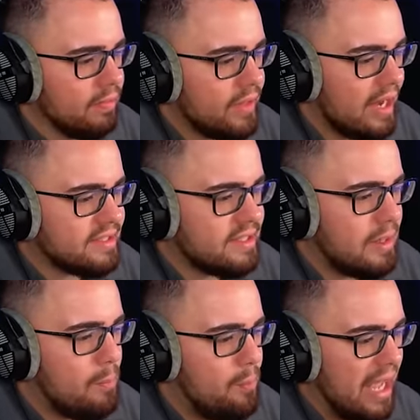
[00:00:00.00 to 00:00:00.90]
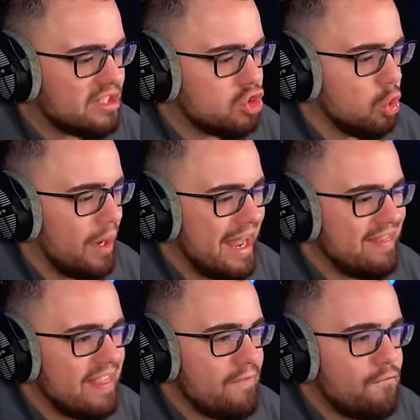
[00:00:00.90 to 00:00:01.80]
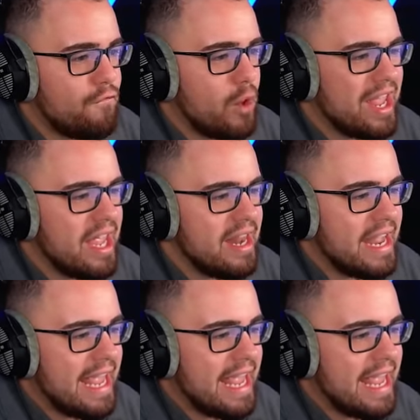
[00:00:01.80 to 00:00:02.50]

That is the best suit in the freaking